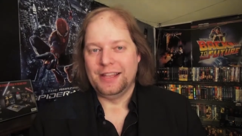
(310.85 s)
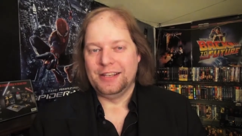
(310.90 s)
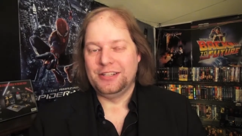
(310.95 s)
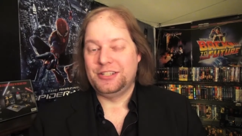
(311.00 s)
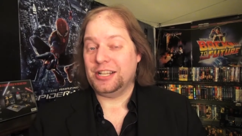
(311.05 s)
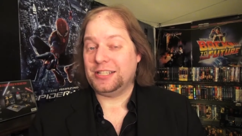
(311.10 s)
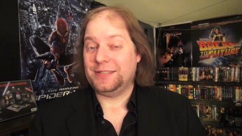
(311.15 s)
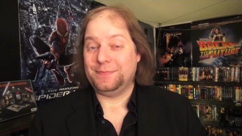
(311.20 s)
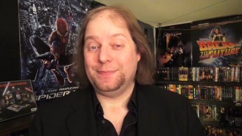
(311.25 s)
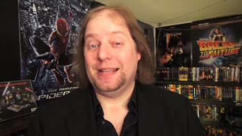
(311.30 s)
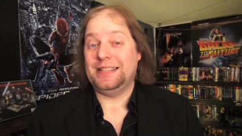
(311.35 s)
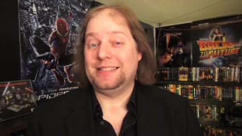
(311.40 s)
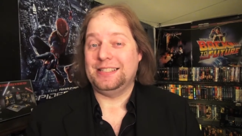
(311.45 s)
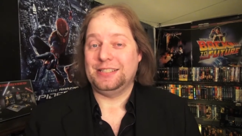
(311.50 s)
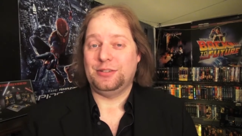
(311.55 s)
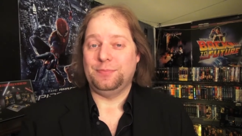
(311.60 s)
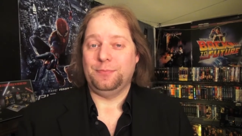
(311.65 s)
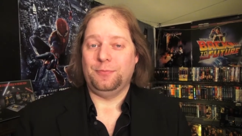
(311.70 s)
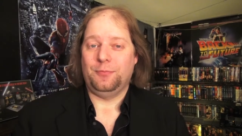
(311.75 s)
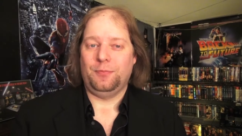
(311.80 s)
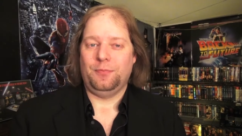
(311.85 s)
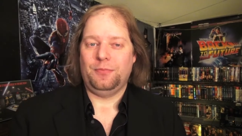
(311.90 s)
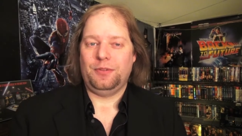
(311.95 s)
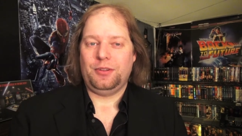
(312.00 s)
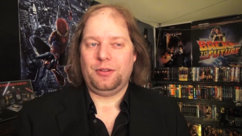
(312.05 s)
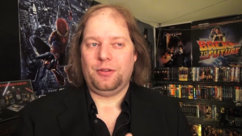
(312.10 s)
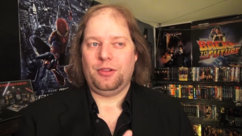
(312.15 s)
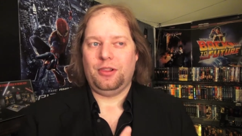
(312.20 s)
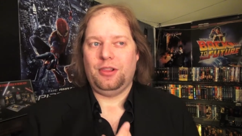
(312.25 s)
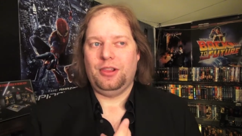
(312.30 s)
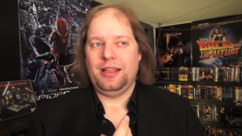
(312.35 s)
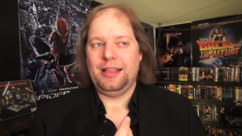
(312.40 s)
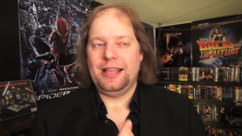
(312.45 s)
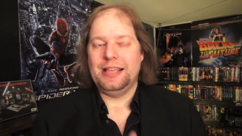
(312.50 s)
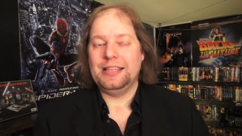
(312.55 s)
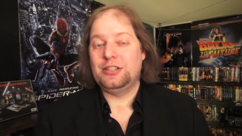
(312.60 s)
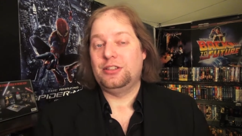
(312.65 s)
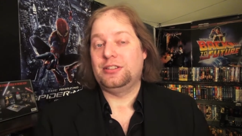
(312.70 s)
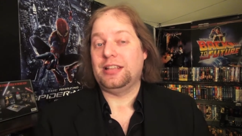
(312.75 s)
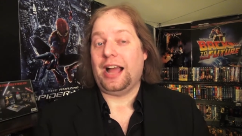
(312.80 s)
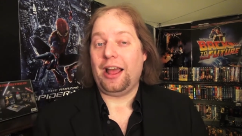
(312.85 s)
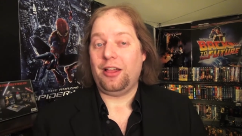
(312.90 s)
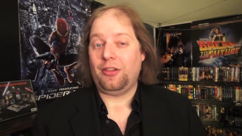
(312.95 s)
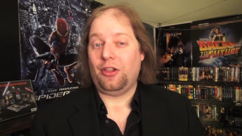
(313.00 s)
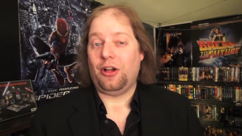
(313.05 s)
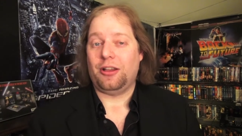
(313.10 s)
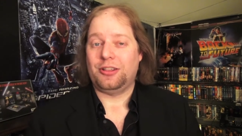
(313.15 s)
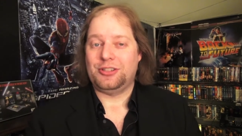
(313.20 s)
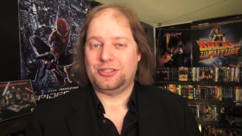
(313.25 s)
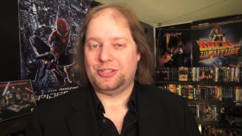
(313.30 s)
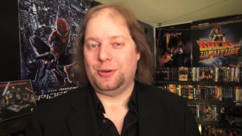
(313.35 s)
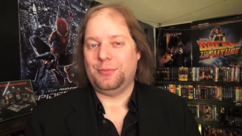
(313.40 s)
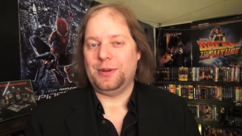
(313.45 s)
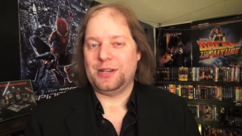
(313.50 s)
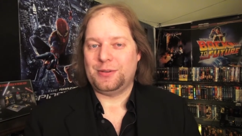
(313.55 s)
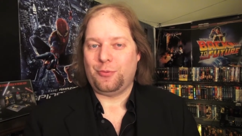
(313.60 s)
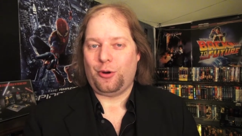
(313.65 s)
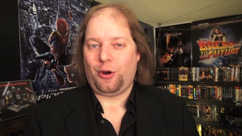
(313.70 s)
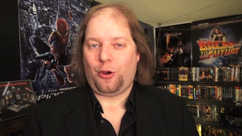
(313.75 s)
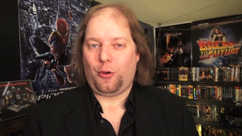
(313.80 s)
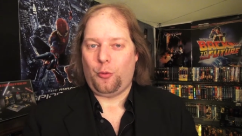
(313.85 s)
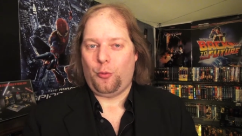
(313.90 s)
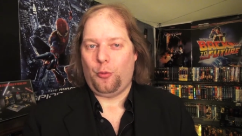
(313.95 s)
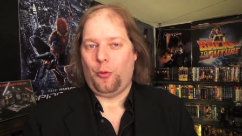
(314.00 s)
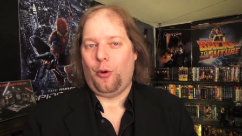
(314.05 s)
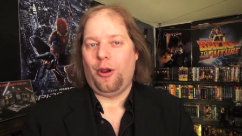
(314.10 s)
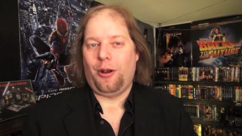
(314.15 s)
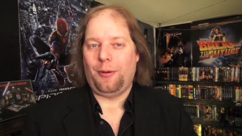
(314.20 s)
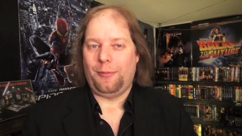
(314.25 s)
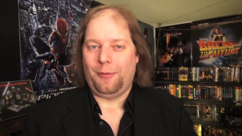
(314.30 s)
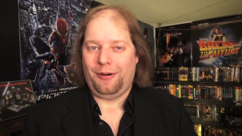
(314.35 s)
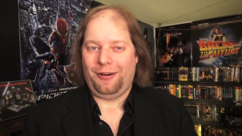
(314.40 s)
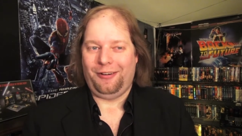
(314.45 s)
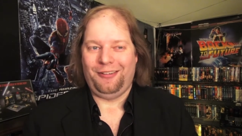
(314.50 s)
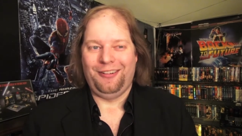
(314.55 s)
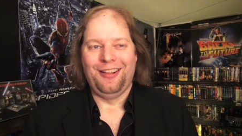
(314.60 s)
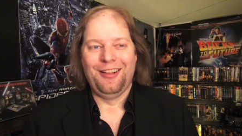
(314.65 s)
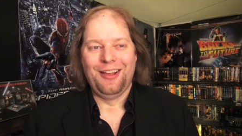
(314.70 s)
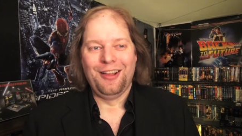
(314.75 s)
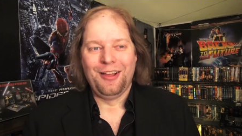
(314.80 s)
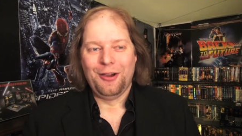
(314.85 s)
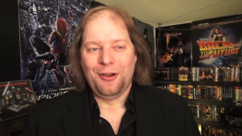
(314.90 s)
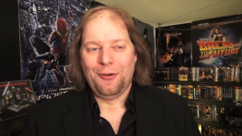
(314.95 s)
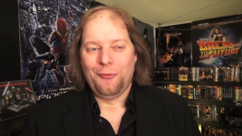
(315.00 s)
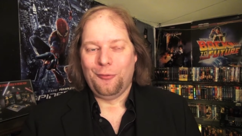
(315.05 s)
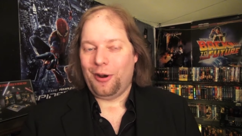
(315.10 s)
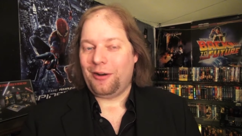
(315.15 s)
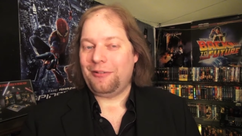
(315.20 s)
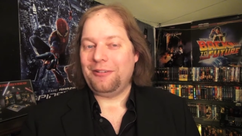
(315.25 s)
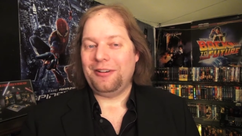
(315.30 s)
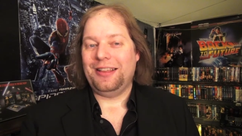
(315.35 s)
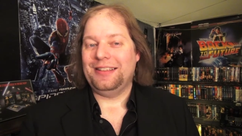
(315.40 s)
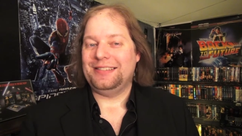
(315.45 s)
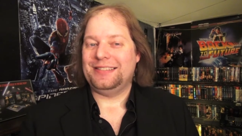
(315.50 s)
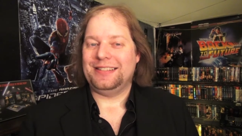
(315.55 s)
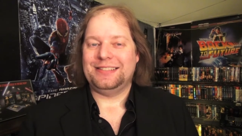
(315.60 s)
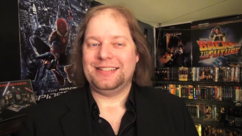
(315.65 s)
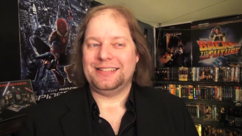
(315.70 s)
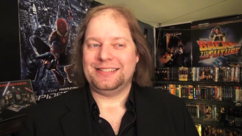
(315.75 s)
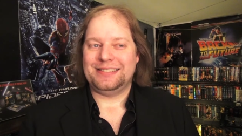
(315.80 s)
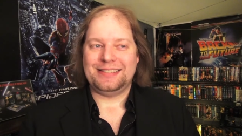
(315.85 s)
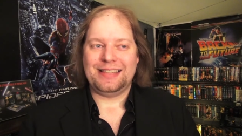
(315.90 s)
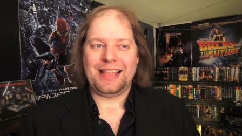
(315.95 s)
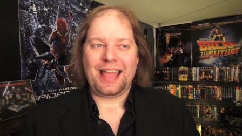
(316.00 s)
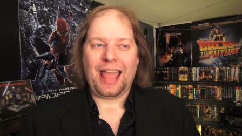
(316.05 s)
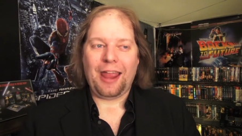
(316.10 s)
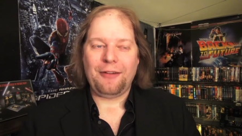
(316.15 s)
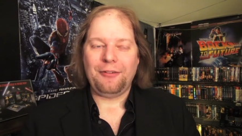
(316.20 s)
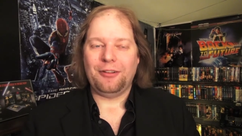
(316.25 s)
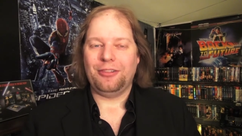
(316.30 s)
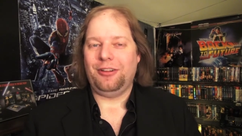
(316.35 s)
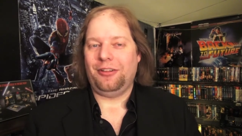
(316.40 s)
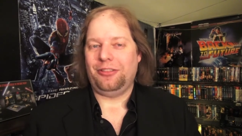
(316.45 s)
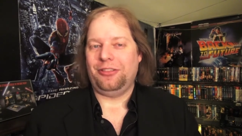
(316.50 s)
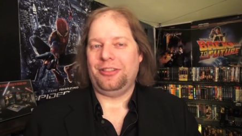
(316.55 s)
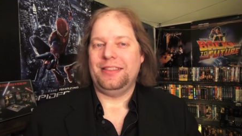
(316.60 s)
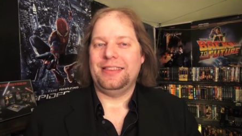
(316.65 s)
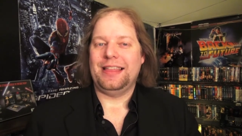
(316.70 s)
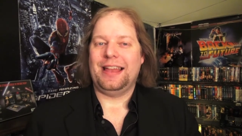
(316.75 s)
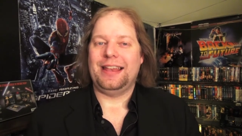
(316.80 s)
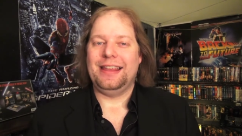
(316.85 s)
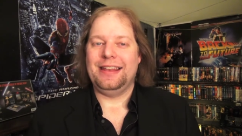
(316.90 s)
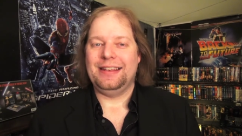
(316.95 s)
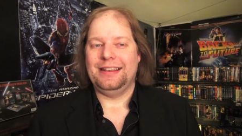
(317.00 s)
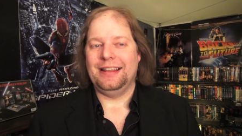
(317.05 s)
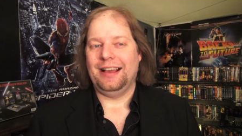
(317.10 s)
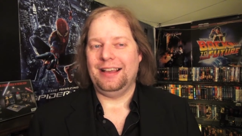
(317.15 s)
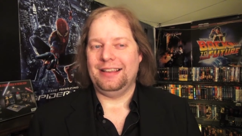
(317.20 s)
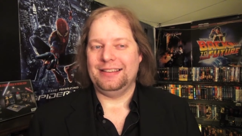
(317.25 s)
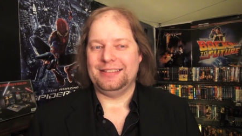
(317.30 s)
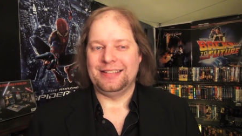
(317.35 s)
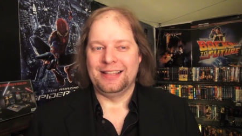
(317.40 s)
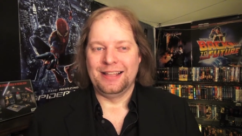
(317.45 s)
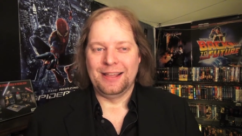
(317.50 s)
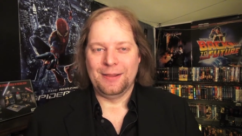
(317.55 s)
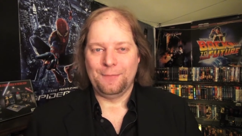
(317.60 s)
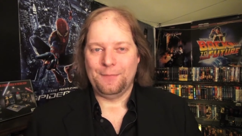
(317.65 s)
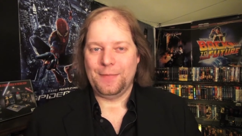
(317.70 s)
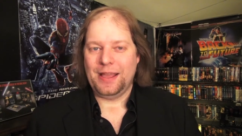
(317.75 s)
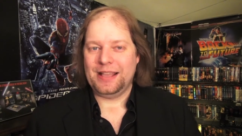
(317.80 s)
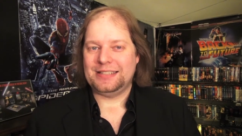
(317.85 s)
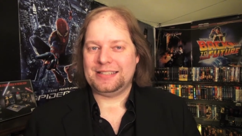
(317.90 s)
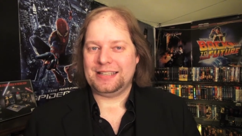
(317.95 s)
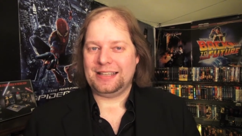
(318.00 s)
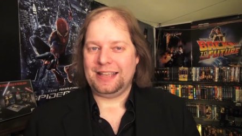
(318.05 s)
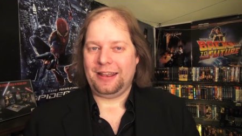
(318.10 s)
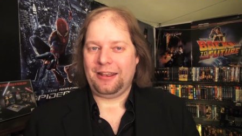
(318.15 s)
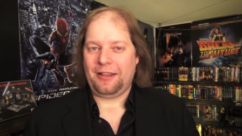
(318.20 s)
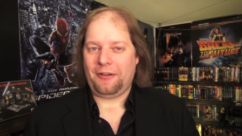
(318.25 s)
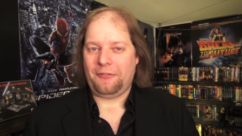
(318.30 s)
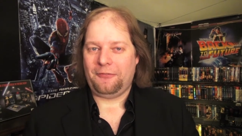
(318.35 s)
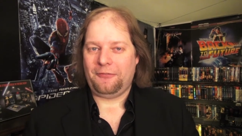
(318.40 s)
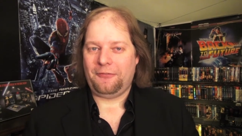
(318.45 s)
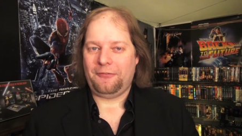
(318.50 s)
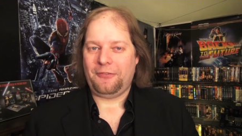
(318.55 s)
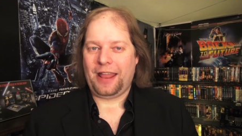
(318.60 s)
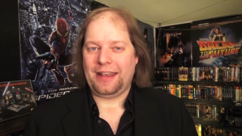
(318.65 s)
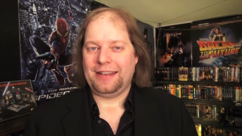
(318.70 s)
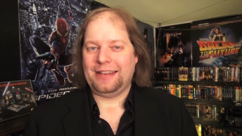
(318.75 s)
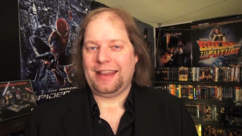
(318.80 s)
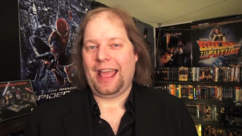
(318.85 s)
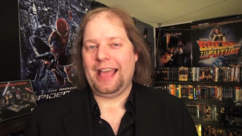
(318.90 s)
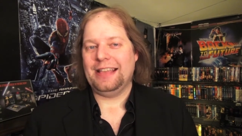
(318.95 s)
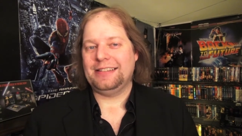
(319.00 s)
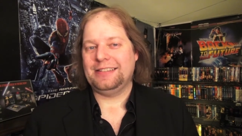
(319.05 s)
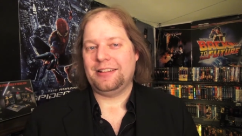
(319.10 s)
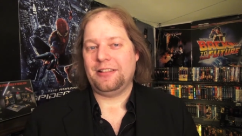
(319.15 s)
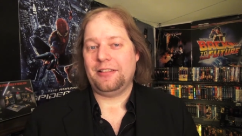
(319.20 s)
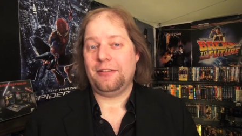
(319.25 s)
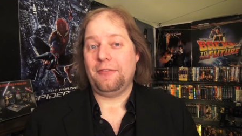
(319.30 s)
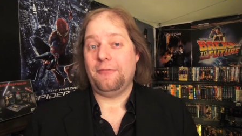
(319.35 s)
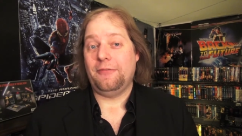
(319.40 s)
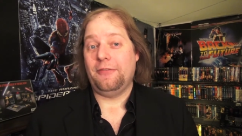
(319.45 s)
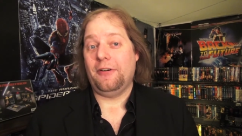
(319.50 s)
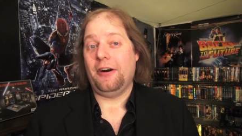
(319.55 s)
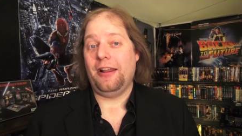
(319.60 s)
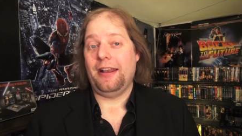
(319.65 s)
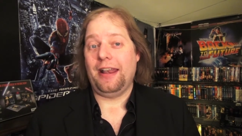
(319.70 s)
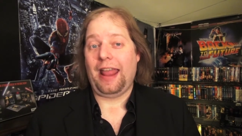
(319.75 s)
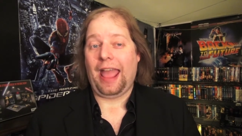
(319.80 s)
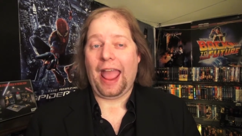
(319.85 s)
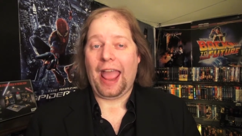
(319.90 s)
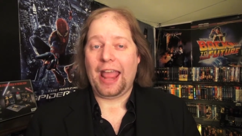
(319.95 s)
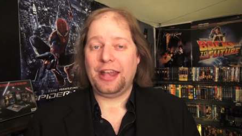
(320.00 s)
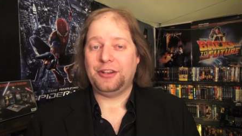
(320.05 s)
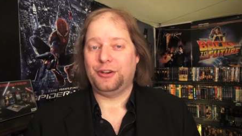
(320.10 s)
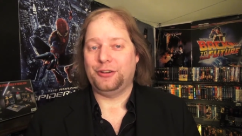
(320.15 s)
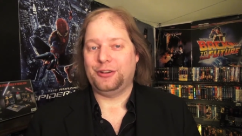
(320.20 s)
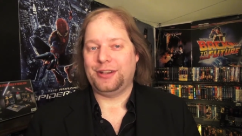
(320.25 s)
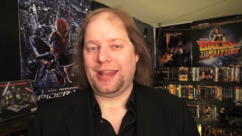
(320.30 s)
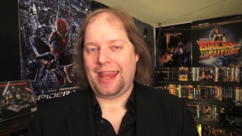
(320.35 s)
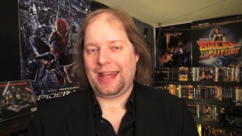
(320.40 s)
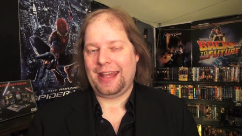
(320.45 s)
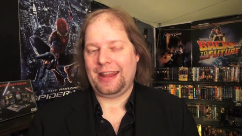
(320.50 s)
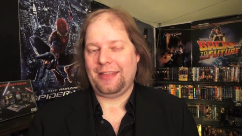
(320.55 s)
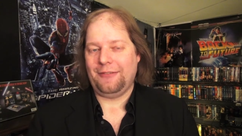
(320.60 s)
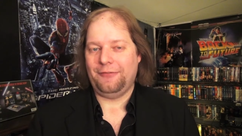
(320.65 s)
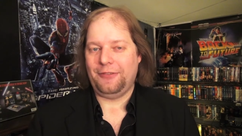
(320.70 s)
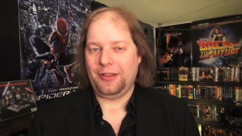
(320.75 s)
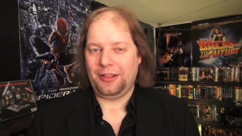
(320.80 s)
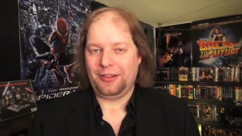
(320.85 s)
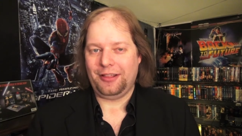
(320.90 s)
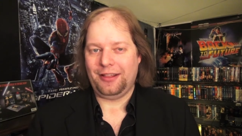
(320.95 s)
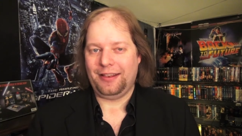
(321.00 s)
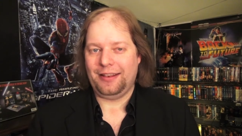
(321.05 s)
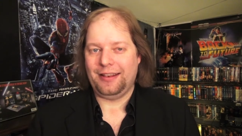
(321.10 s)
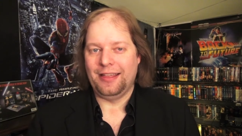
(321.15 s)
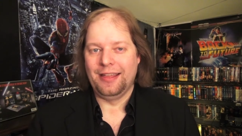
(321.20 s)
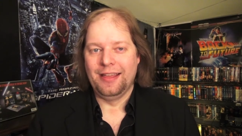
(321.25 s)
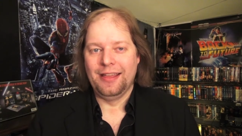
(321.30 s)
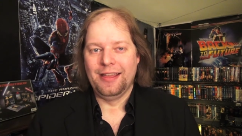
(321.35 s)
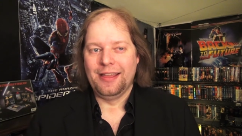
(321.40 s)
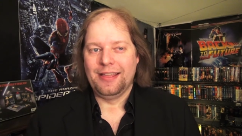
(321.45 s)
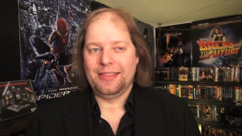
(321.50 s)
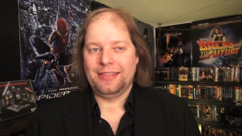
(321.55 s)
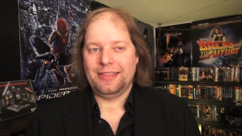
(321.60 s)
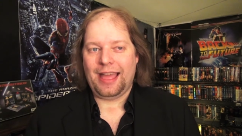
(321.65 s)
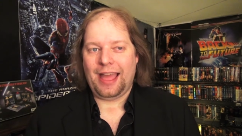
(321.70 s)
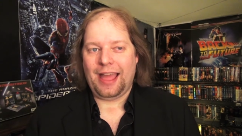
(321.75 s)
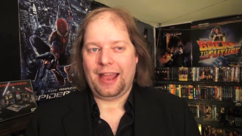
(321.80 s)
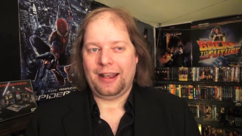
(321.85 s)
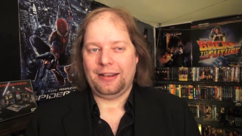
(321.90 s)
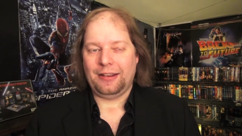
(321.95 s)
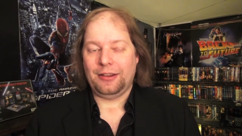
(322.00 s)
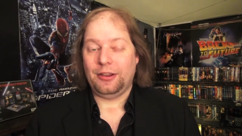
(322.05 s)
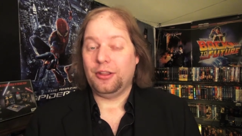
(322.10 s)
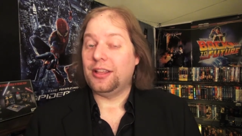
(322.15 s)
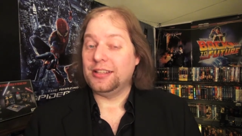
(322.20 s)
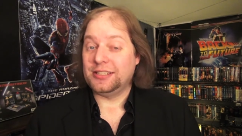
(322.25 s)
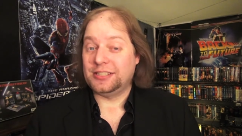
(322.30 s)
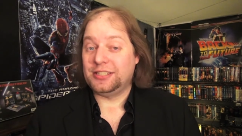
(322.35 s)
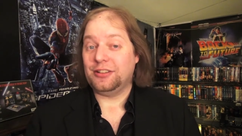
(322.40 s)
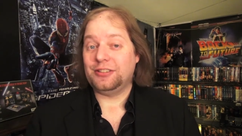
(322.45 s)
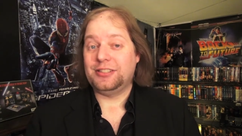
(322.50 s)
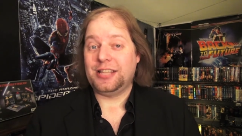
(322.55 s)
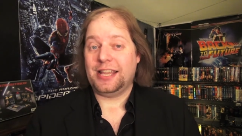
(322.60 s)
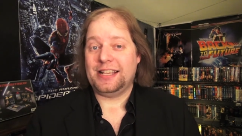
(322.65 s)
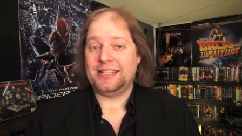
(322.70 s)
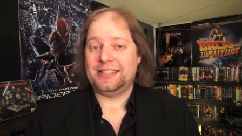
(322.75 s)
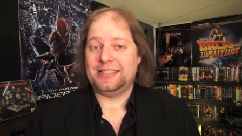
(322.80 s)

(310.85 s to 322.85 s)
just makes his dialogue so much more quotable. Whatever it is, it just, every little thing that he does makes it a fantastically fun, entertaining villain that you can still take